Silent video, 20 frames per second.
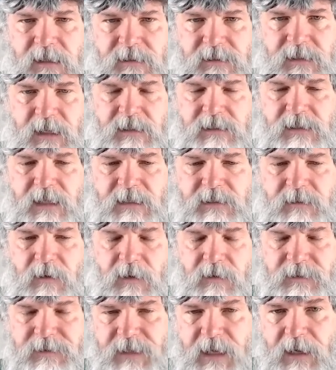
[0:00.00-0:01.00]
assess
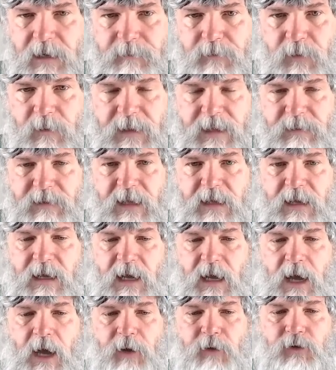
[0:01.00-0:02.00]
or set up uh,
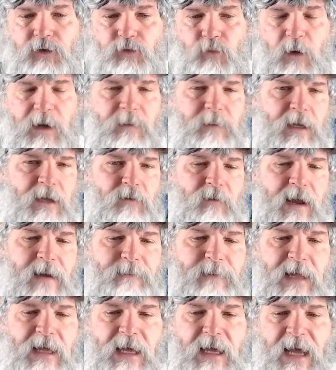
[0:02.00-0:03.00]
120 million rand,
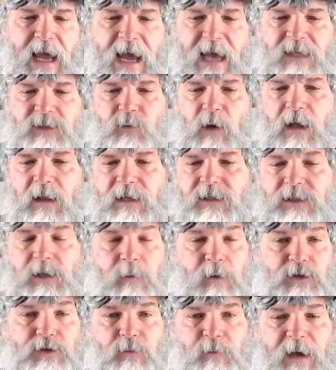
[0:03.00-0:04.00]
as well as
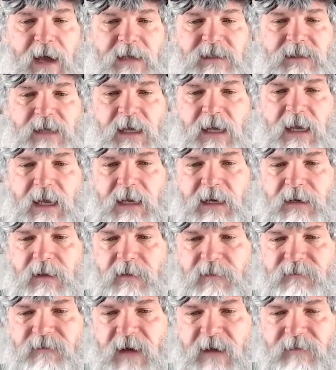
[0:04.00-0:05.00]
commercial banks kicking in
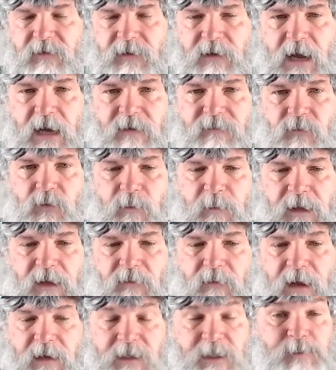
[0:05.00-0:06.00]
another 594 million
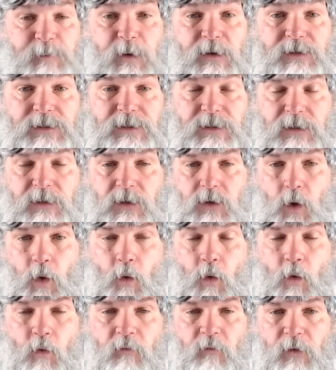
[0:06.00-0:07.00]
rand, dispersed
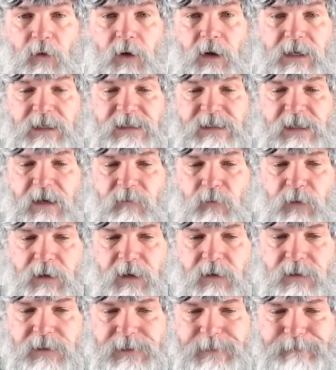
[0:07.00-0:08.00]
over several
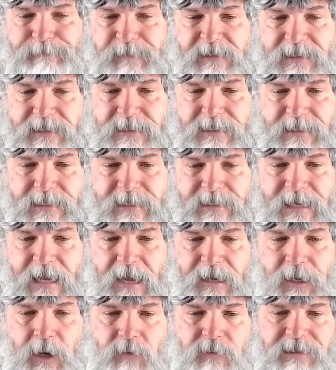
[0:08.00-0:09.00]
years. Now,
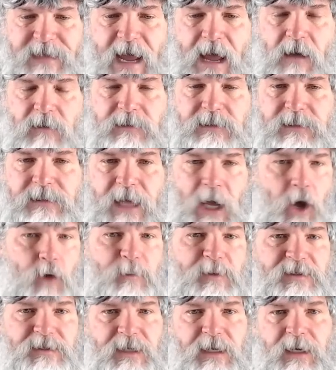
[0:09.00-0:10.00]
no doubt help
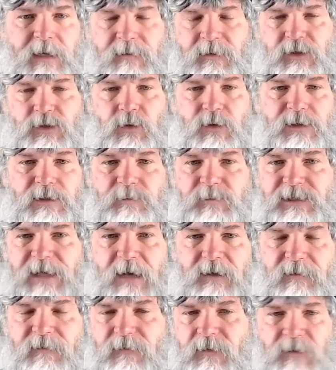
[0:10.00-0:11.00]
is needed in the tourism
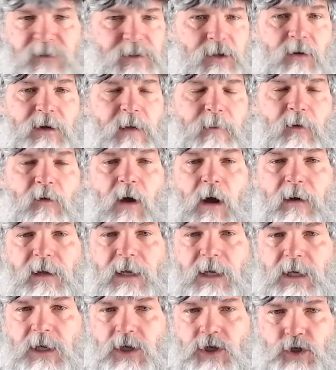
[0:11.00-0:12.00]
sector, folks. Don't get me wrong.
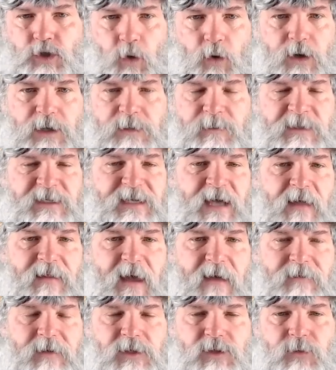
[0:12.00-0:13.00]
Tourism in South
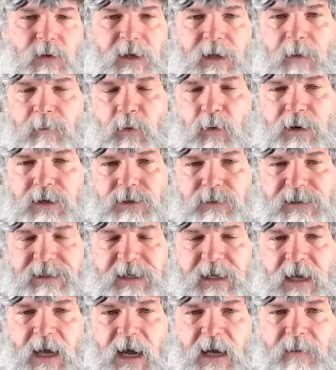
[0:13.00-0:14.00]
Africa is critically important to its
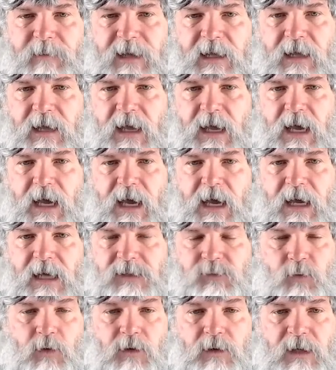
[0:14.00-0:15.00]
economy. Uh,
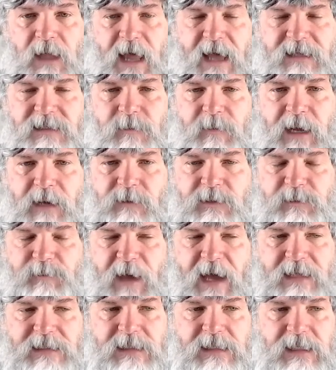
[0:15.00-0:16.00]
it's world class in many
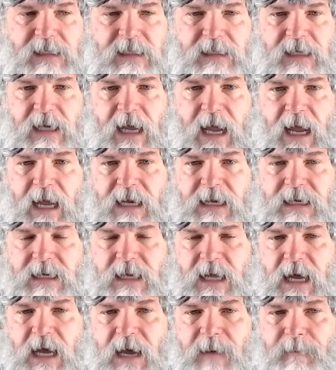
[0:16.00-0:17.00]
respects. And
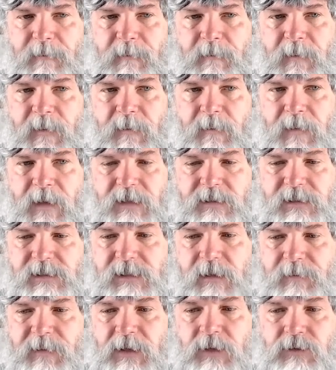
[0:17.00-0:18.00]
um, it's
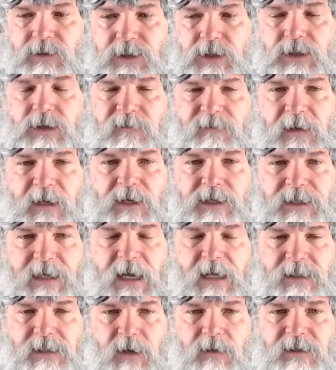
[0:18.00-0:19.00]
something you should do if you get a
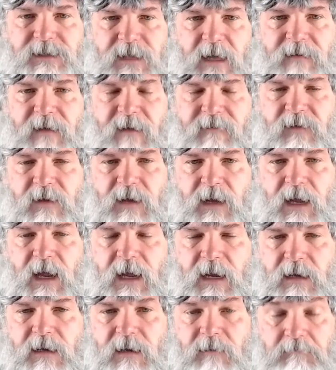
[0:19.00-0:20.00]
chance. Go to South Africa
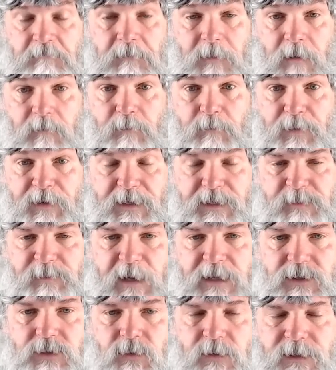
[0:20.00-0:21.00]
and participate
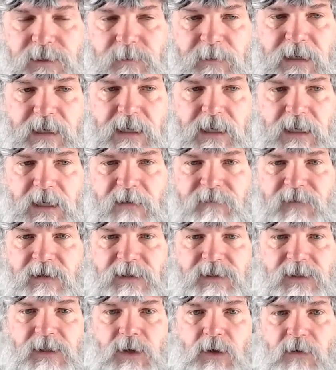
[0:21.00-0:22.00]
in tourism. If
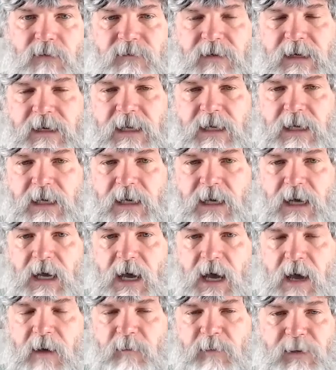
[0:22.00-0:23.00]
this COVID
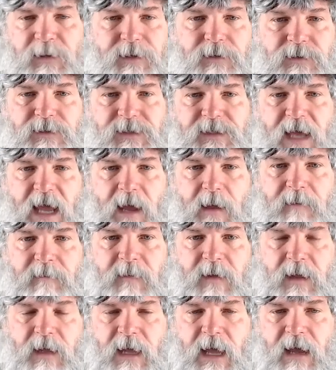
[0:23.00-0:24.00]
um, political scam
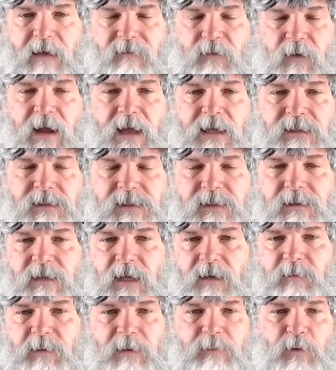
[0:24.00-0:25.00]
ever ends,
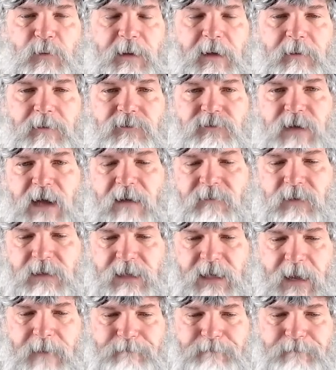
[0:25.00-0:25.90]
then people will be able to travel again.